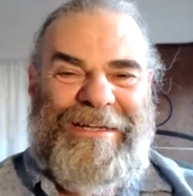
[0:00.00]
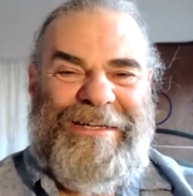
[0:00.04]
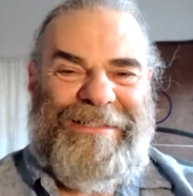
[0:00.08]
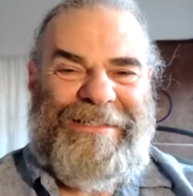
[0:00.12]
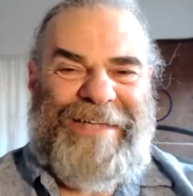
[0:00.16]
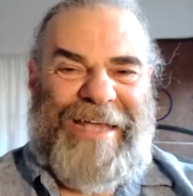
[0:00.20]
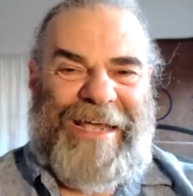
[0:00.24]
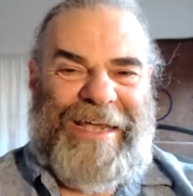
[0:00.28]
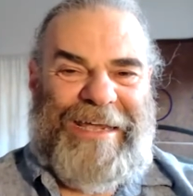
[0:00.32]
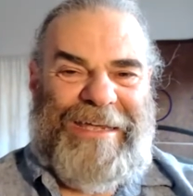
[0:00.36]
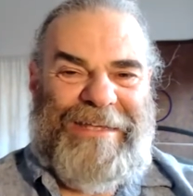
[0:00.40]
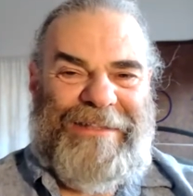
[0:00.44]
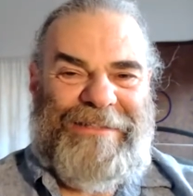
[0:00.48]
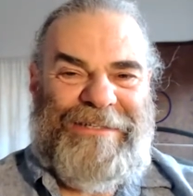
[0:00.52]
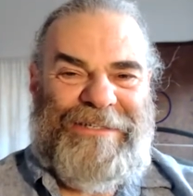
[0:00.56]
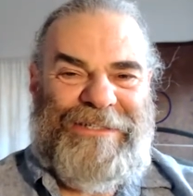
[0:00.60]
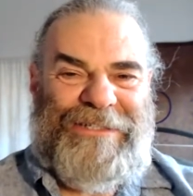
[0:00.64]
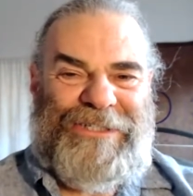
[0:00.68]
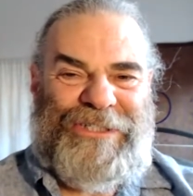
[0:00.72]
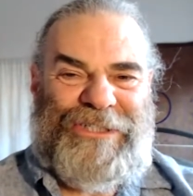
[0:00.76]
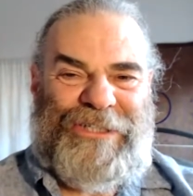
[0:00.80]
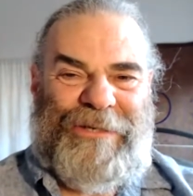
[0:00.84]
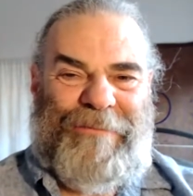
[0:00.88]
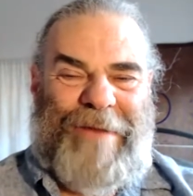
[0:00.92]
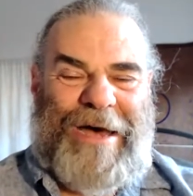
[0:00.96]
taking this
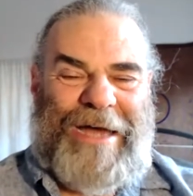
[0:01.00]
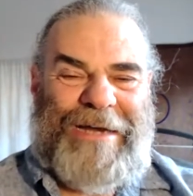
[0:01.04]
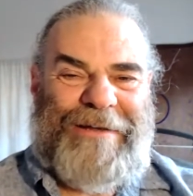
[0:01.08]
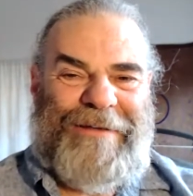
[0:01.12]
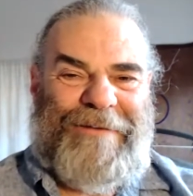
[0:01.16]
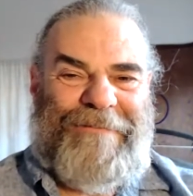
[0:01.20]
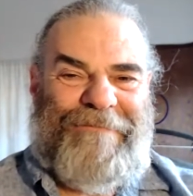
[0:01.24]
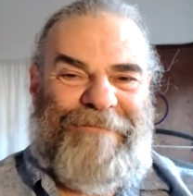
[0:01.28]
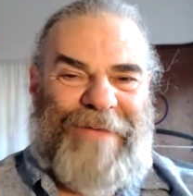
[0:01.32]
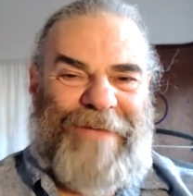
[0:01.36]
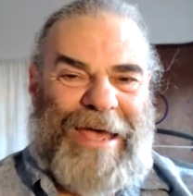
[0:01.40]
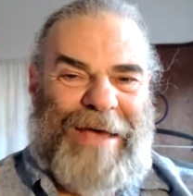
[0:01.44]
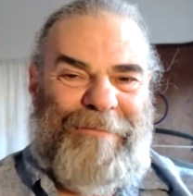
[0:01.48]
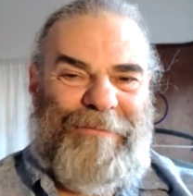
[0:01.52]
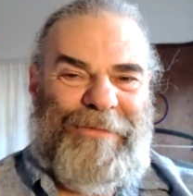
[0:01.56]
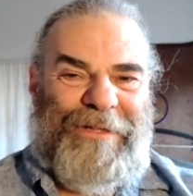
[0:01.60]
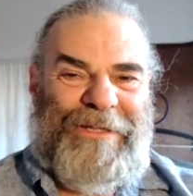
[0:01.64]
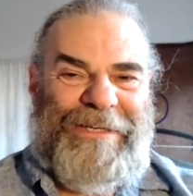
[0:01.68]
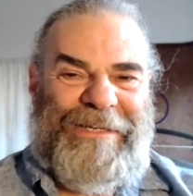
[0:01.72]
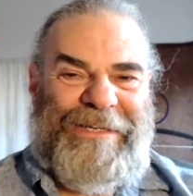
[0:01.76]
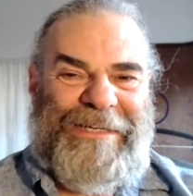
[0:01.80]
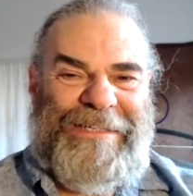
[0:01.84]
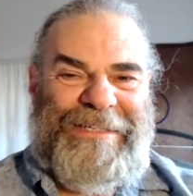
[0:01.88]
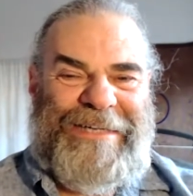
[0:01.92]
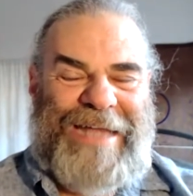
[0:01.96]
shamanic
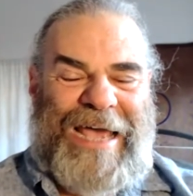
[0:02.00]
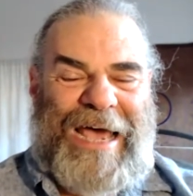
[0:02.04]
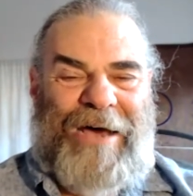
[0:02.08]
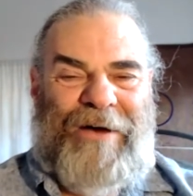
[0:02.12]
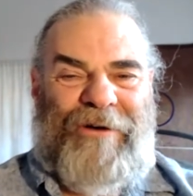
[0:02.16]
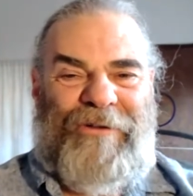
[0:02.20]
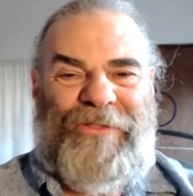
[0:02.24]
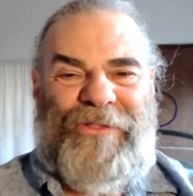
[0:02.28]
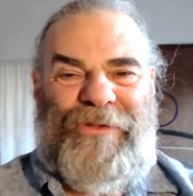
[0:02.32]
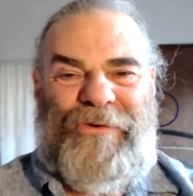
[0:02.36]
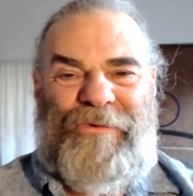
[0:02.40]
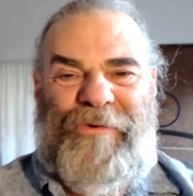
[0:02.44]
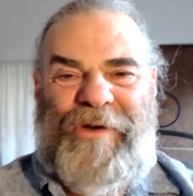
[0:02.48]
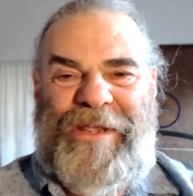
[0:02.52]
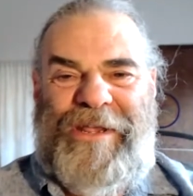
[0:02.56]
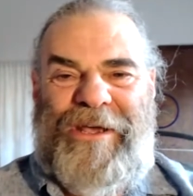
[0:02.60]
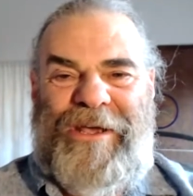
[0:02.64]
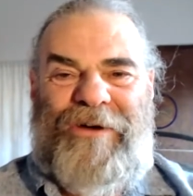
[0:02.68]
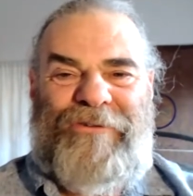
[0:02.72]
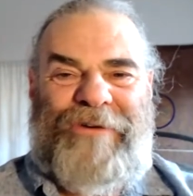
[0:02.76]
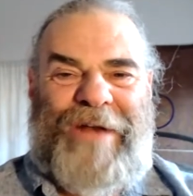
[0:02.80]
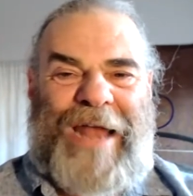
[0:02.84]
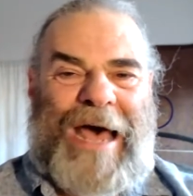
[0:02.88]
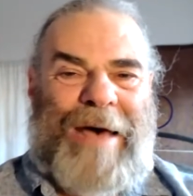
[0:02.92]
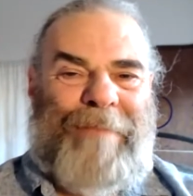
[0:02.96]
family down the Rio
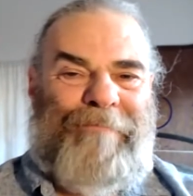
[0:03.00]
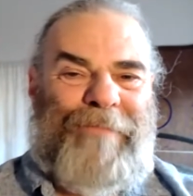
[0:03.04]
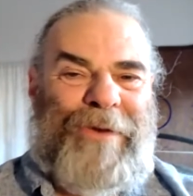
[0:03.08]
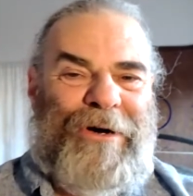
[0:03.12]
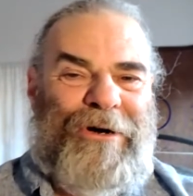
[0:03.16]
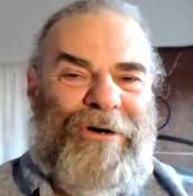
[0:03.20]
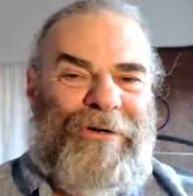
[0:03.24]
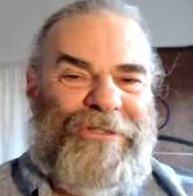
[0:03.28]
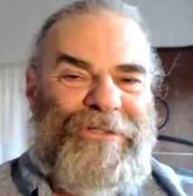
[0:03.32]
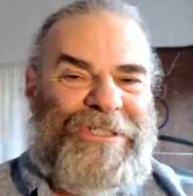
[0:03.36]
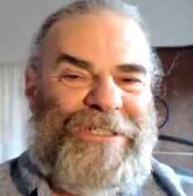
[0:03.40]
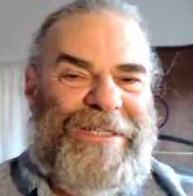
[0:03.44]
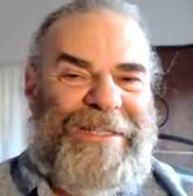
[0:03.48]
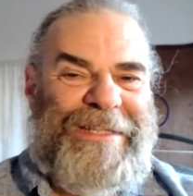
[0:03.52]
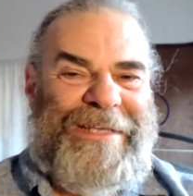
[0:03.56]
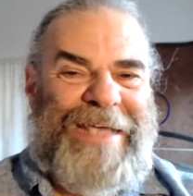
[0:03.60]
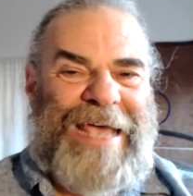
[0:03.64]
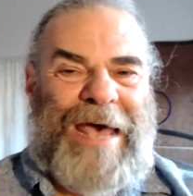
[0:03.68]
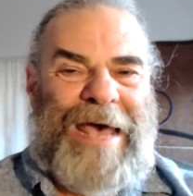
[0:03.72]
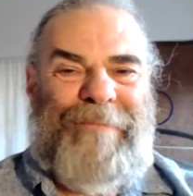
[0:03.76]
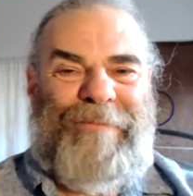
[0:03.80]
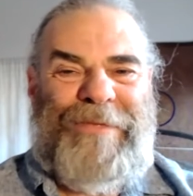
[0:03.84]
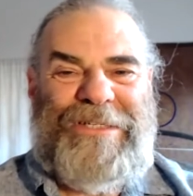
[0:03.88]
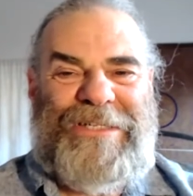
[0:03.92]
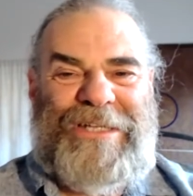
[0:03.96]
Napo to the
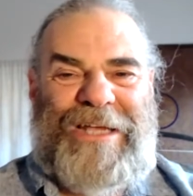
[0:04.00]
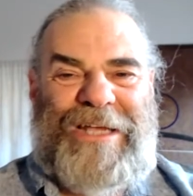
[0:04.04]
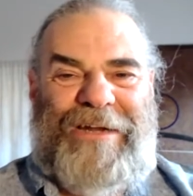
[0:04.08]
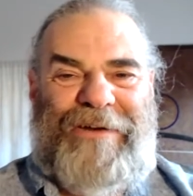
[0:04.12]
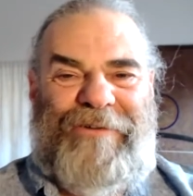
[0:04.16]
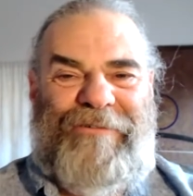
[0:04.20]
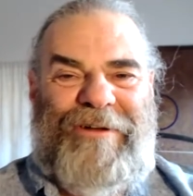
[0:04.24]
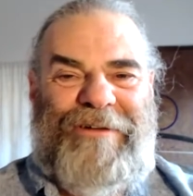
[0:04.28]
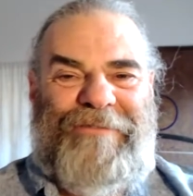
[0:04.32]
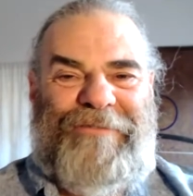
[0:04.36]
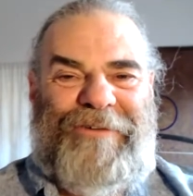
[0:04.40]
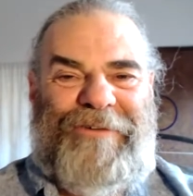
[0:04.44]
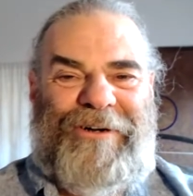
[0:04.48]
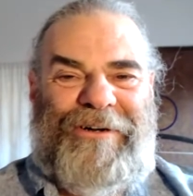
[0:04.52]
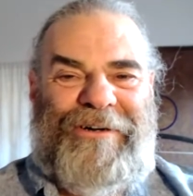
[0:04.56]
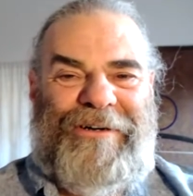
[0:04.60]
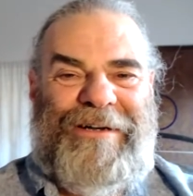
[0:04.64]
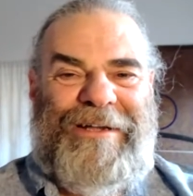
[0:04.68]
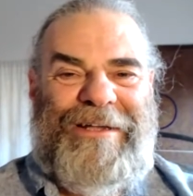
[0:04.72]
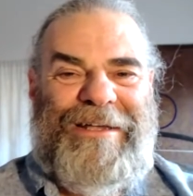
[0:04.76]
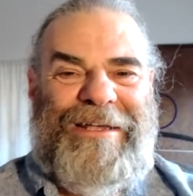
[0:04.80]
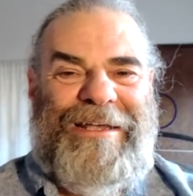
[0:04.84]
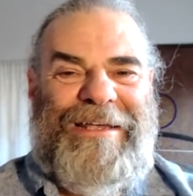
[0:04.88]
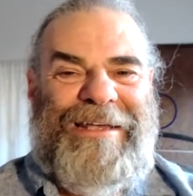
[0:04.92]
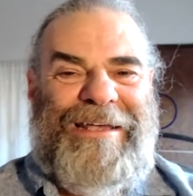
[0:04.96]
Amazon River
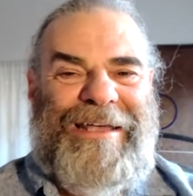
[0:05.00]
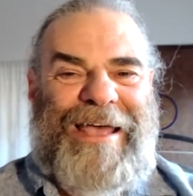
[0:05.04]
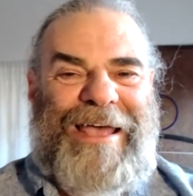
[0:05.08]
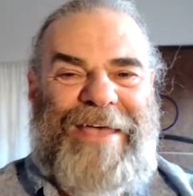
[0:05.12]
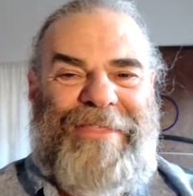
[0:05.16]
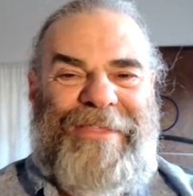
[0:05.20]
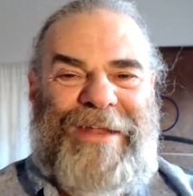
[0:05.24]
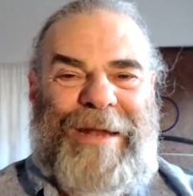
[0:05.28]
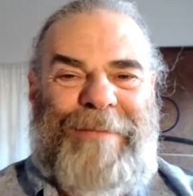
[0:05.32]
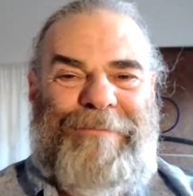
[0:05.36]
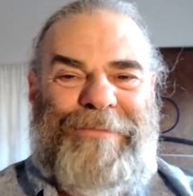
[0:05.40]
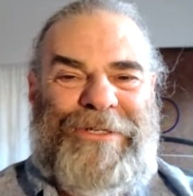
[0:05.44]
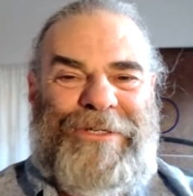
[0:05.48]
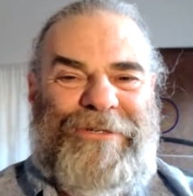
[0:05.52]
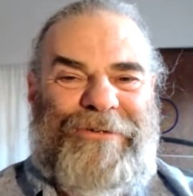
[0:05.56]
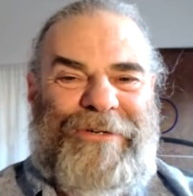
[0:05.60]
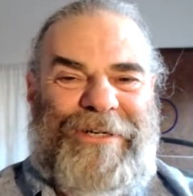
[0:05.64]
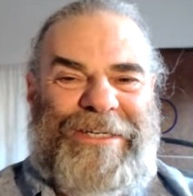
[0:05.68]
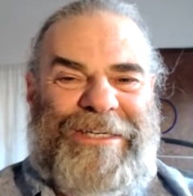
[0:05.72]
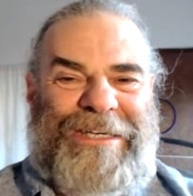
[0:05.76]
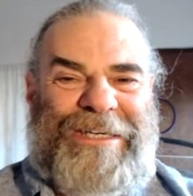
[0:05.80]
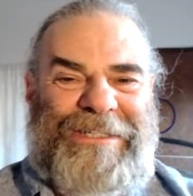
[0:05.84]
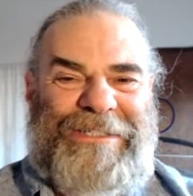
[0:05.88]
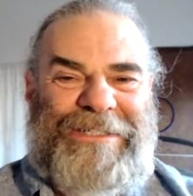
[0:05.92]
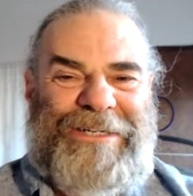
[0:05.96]
and then up to
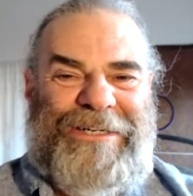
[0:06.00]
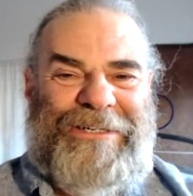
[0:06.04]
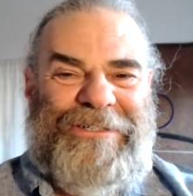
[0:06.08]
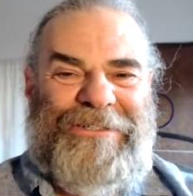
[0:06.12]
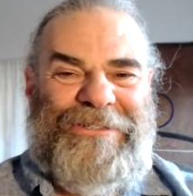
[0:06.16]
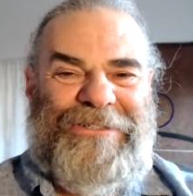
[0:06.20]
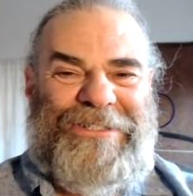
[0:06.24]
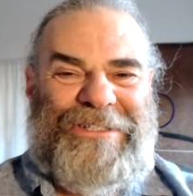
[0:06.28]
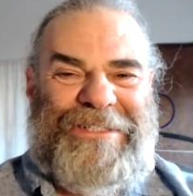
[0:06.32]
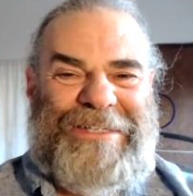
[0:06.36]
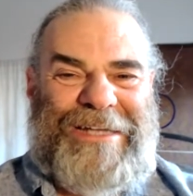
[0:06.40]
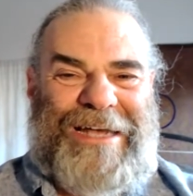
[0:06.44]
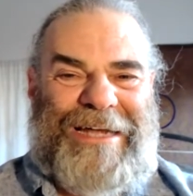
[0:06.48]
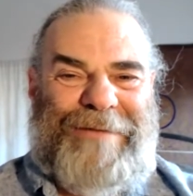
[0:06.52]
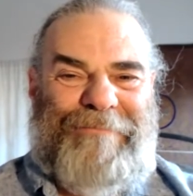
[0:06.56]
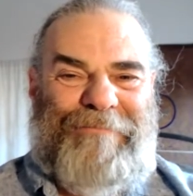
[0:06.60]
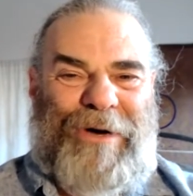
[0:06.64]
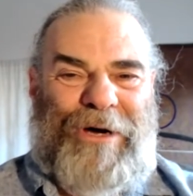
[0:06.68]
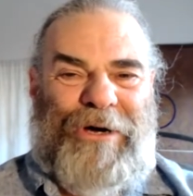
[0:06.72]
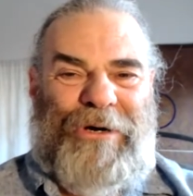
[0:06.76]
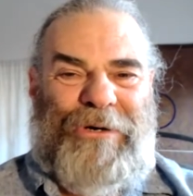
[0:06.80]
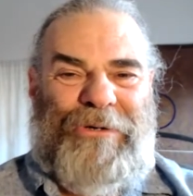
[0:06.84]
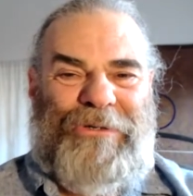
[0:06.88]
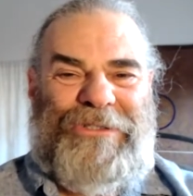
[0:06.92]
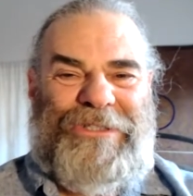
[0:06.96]
Iquitos on
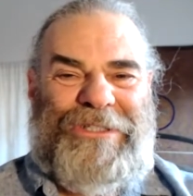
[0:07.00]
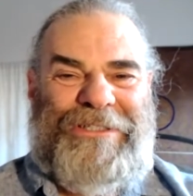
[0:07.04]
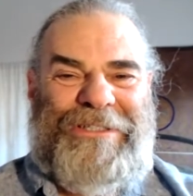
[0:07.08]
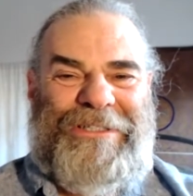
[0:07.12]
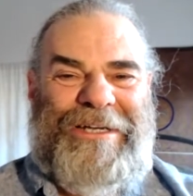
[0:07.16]
boat